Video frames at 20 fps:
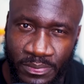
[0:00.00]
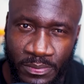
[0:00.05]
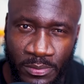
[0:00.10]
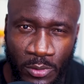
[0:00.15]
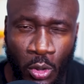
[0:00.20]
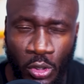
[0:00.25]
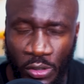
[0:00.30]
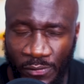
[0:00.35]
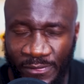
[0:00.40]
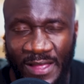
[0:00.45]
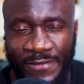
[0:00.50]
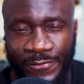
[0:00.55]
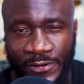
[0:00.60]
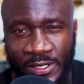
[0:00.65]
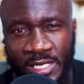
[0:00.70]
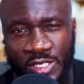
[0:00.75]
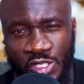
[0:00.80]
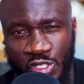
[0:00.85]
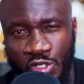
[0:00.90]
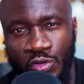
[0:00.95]
all of
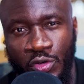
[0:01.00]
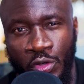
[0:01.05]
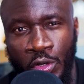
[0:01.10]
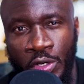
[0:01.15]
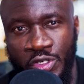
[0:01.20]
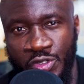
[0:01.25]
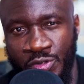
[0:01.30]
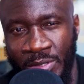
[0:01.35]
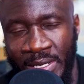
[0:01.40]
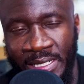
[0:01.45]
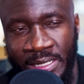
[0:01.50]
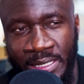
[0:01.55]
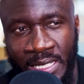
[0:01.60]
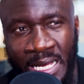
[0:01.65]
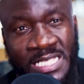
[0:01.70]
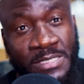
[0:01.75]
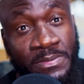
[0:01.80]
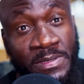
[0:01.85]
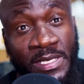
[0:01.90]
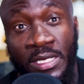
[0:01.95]
Africa should learn Swahili.
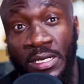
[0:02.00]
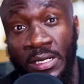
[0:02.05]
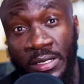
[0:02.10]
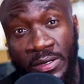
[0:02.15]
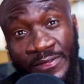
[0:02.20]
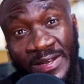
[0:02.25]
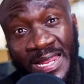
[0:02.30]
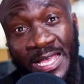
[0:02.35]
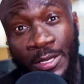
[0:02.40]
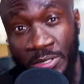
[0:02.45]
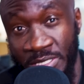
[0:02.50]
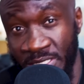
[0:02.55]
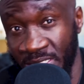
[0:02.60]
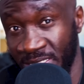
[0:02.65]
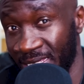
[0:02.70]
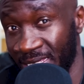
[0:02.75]
I speak a lot of languages.